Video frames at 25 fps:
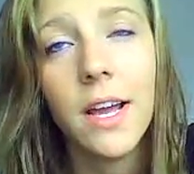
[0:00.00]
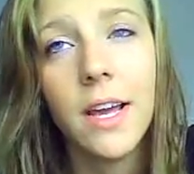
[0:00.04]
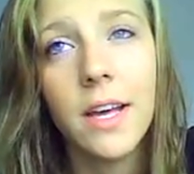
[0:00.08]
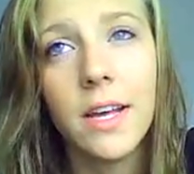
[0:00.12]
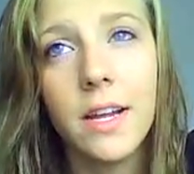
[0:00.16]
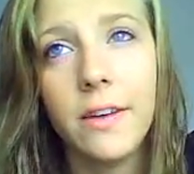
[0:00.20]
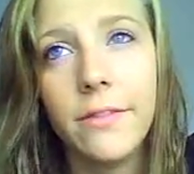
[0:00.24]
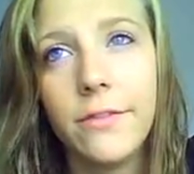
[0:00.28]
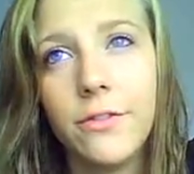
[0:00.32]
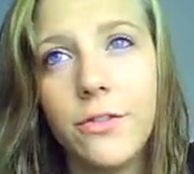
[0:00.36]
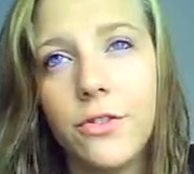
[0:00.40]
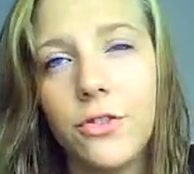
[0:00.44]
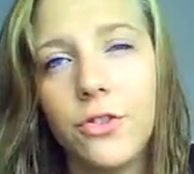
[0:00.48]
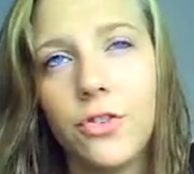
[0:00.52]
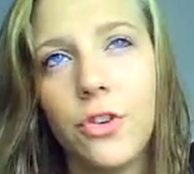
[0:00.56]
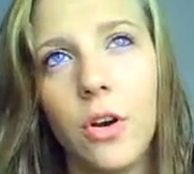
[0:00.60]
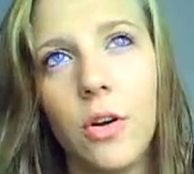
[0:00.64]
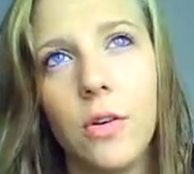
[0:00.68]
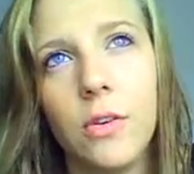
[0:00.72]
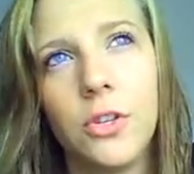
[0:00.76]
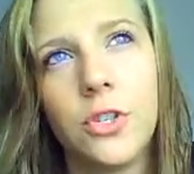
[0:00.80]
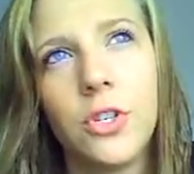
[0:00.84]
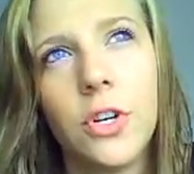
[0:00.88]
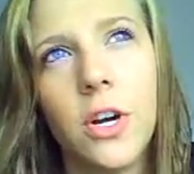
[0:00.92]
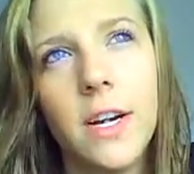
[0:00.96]
And
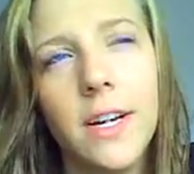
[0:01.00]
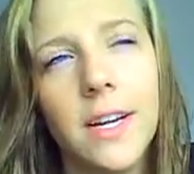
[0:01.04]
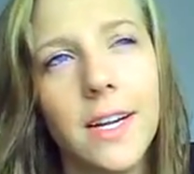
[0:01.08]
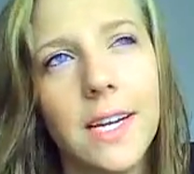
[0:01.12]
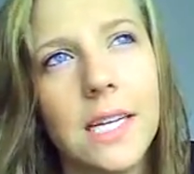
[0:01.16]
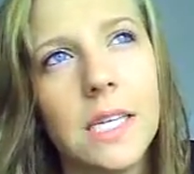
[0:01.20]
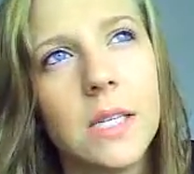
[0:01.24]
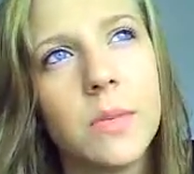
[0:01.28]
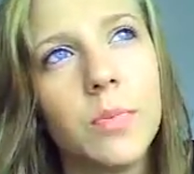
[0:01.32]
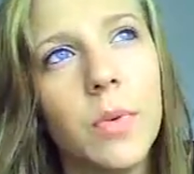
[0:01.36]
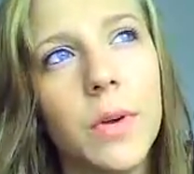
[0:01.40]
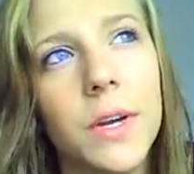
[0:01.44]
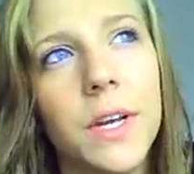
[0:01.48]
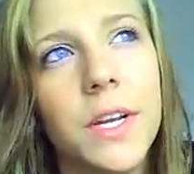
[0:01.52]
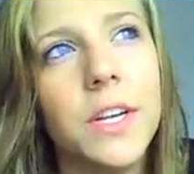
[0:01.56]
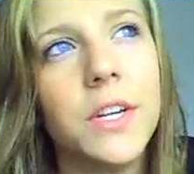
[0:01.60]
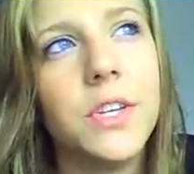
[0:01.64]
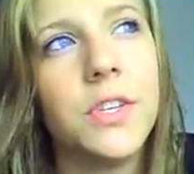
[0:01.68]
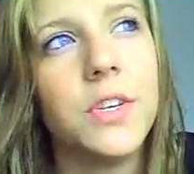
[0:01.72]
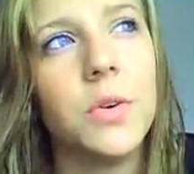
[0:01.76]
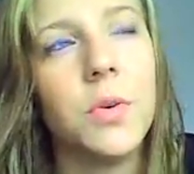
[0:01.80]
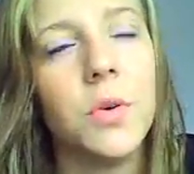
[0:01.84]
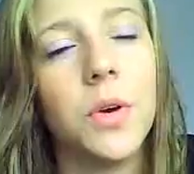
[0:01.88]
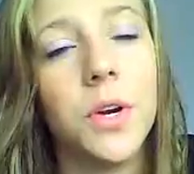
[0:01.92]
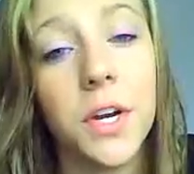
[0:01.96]
I was trying to explain
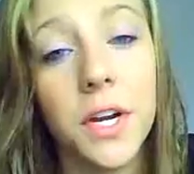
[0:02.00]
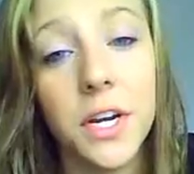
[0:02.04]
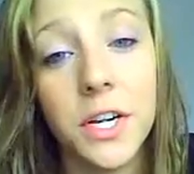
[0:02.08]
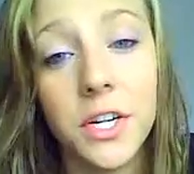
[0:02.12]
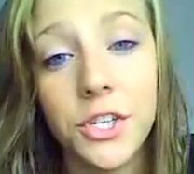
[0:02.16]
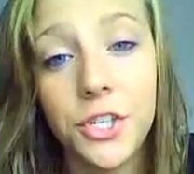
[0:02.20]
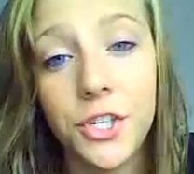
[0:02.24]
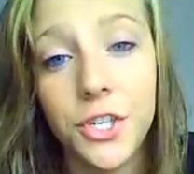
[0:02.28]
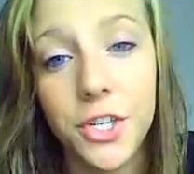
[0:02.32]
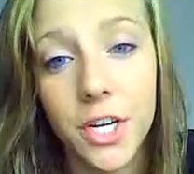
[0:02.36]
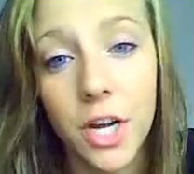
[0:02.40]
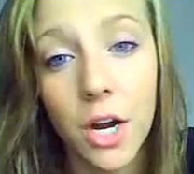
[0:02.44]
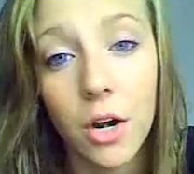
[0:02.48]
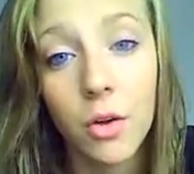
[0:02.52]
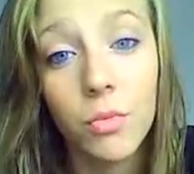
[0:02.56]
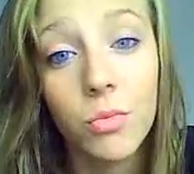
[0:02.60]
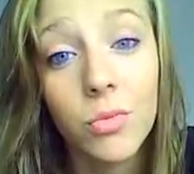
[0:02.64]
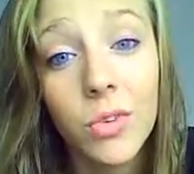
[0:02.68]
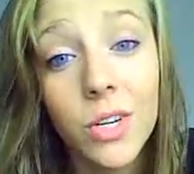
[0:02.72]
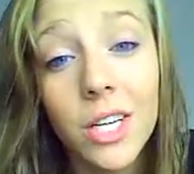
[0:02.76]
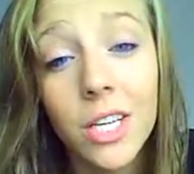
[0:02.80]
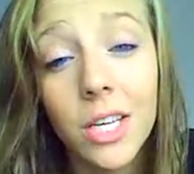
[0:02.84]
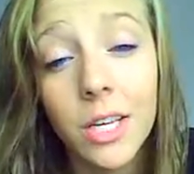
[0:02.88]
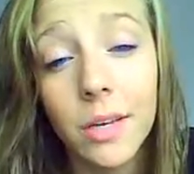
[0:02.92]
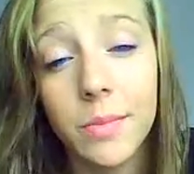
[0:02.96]
it to her, and she got
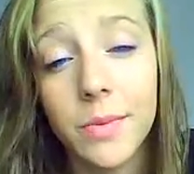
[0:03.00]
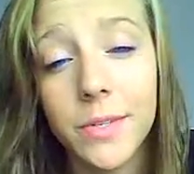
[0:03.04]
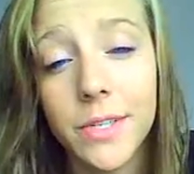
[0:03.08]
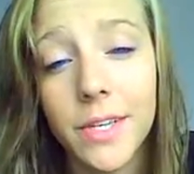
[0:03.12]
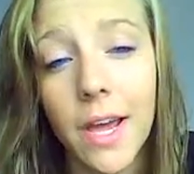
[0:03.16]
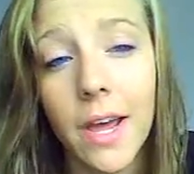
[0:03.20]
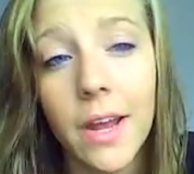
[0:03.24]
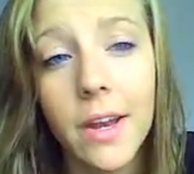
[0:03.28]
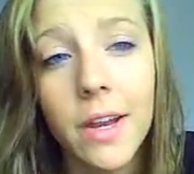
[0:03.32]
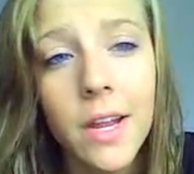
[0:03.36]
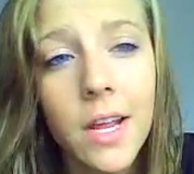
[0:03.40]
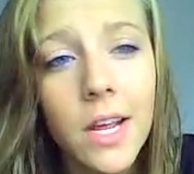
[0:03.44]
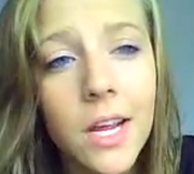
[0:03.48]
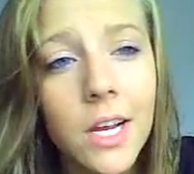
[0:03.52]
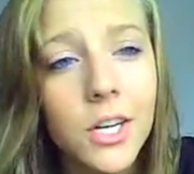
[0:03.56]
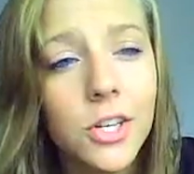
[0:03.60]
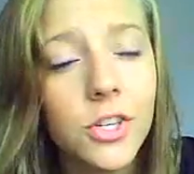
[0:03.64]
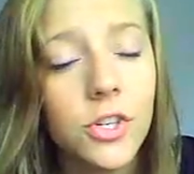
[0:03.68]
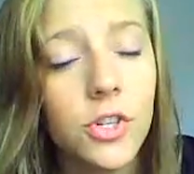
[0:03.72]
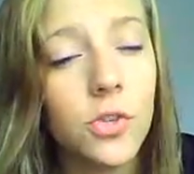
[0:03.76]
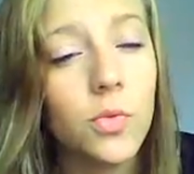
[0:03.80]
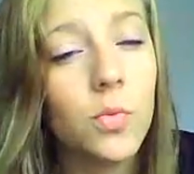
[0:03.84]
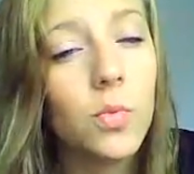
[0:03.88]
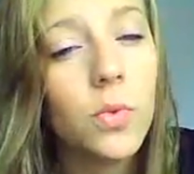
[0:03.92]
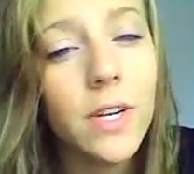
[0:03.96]
really upset.
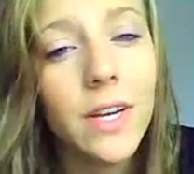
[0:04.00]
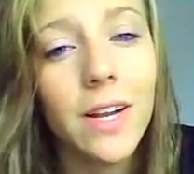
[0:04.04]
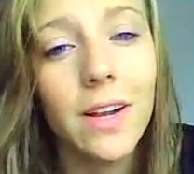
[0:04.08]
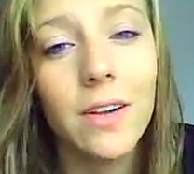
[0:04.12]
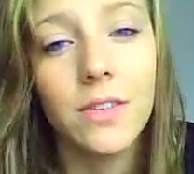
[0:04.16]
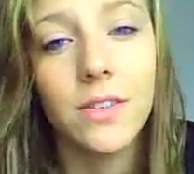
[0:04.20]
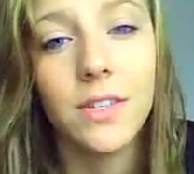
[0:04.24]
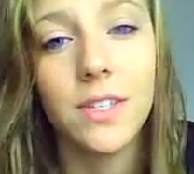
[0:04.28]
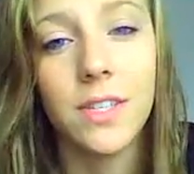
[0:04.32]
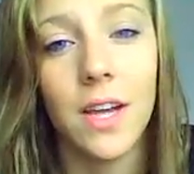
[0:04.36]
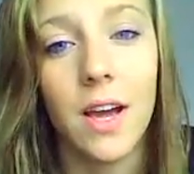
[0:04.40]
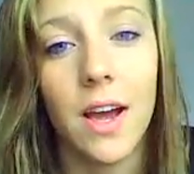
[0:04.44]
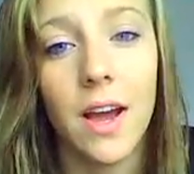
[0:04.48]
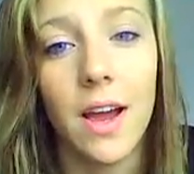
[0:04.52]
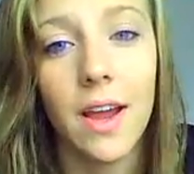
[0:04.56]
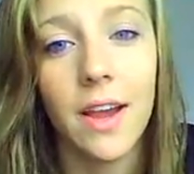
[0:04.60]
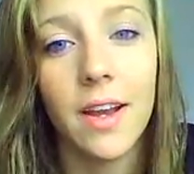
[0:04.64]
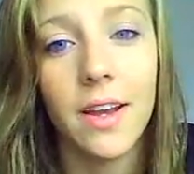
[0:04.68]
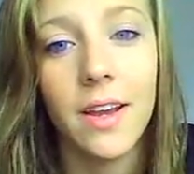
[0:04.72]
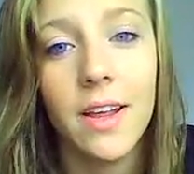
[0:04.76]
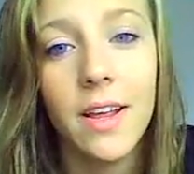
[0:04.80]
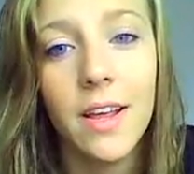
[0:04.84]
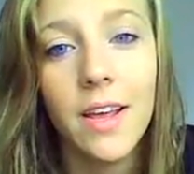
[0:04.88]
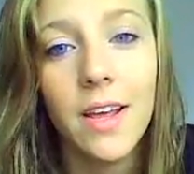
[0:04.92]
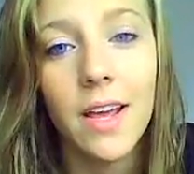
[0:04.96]
She went outside.